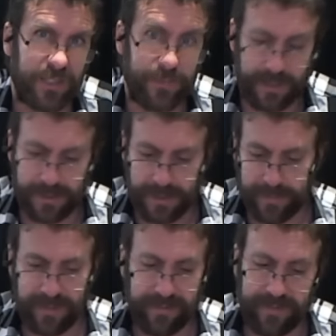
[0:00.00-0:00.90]
But I
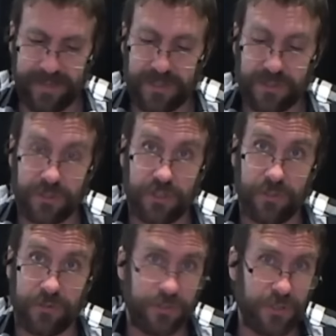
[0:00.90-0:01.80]
believe these are
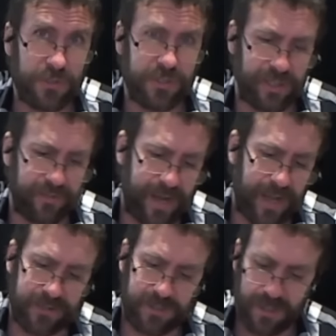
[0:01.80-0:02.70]
twos. Two is still fast.